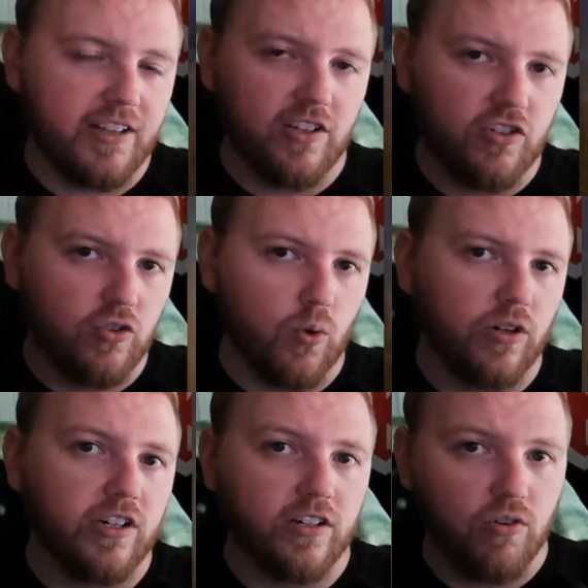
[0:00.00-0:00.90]
the sword
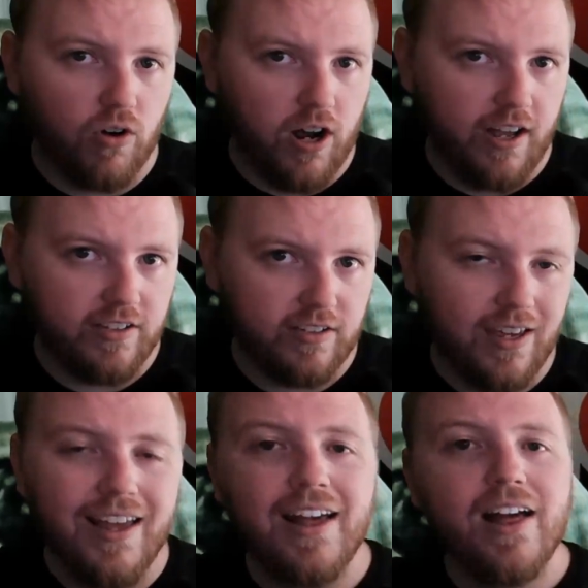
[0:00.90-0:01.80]
could cross.
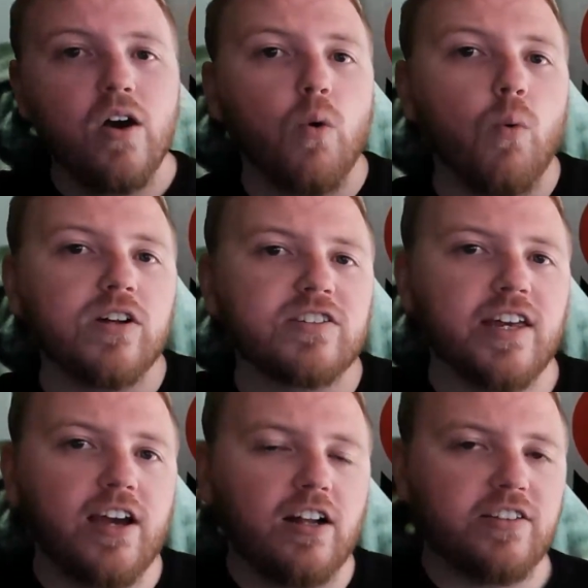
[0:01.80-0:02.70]
Once they
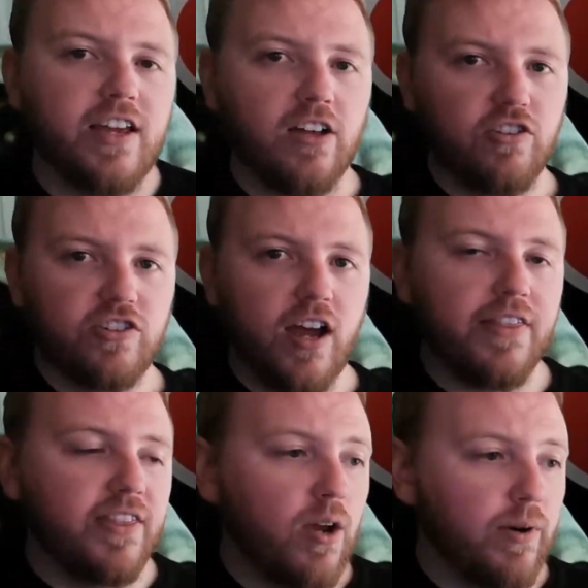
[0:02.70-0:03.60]
got to the other
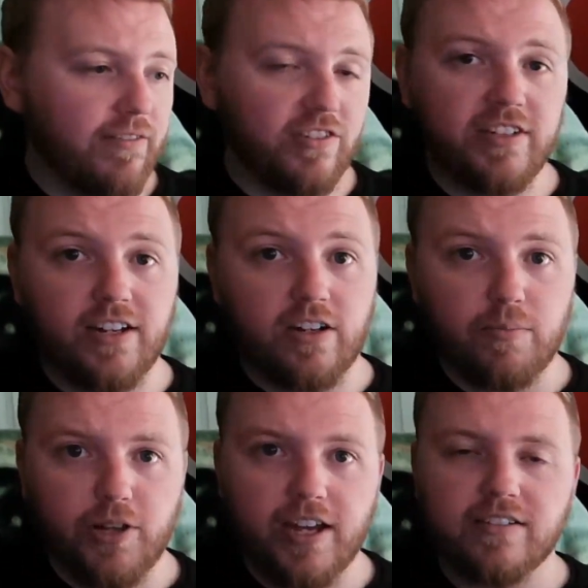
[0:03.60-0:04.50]
side, they would have to stand on a
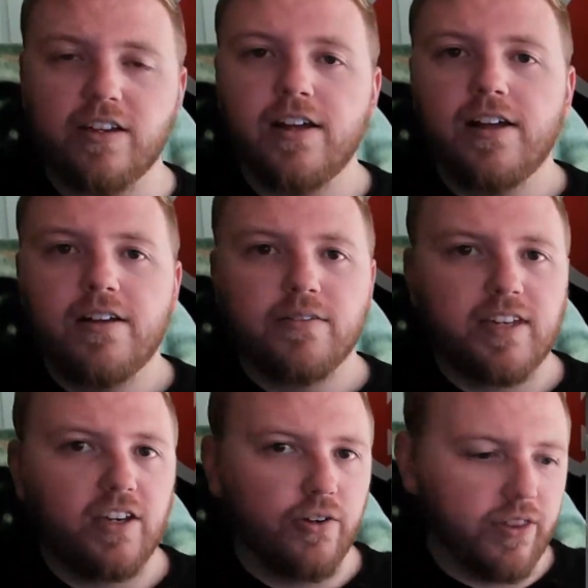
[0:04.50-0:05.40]
plate,
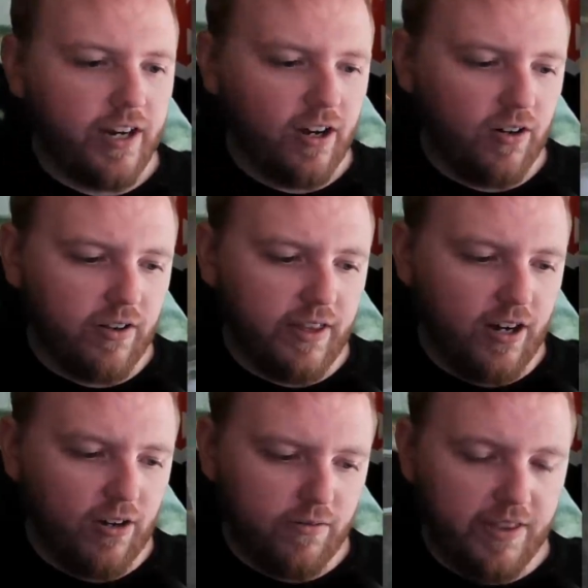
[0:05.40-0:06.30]
kill
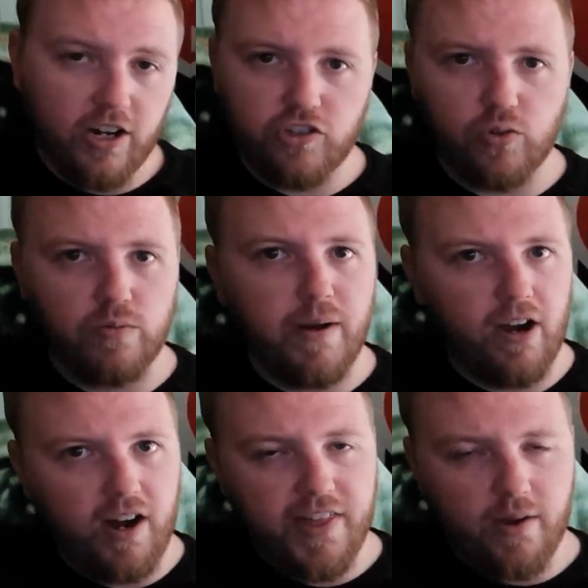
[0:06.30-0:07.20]
their sword bearer, and that